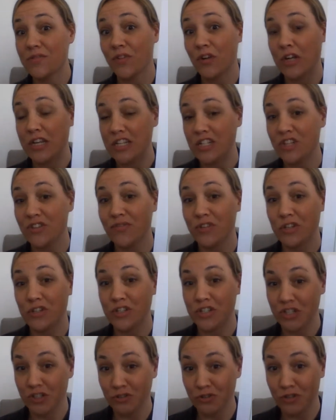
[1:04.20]
for each of your
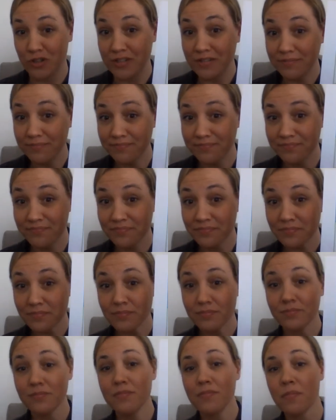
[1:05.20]
children.
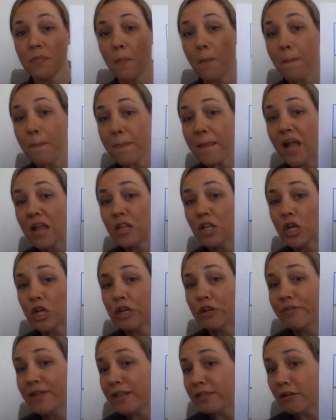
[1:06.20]
And you're
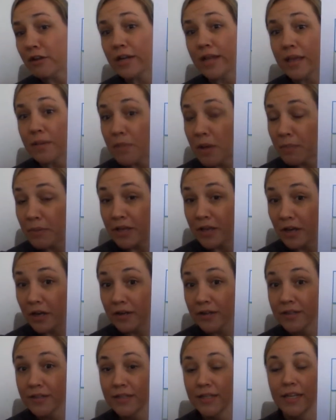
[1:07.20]
going to write their name up
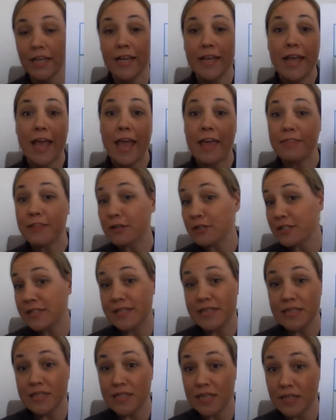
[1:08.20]
here and their
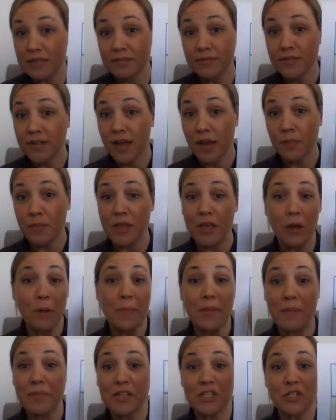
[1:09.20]
season up here.
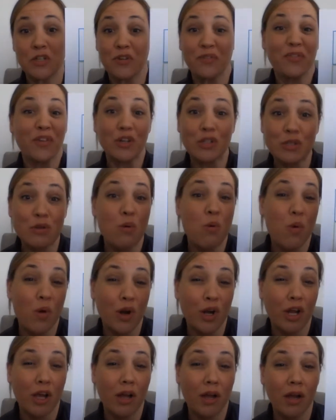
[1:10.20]
Maybe it's your first
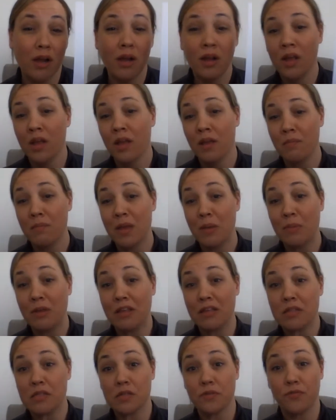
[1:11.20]
quarter, maybe
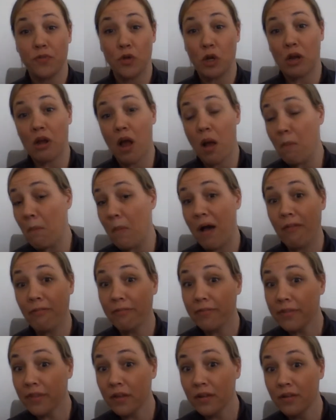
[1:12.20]
it's for a
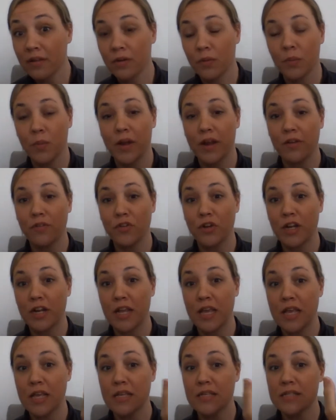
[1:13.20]
month, whatever it
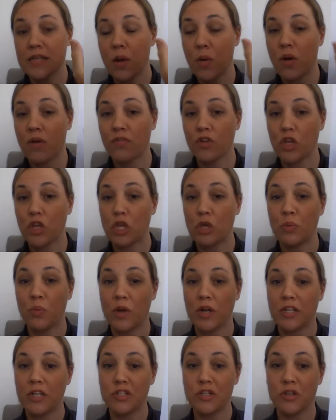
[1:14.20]
is, however you
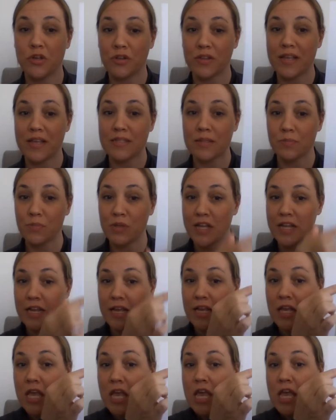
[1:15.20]
want to do your lesson
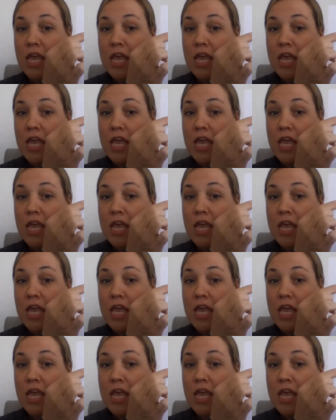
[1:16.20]
planning.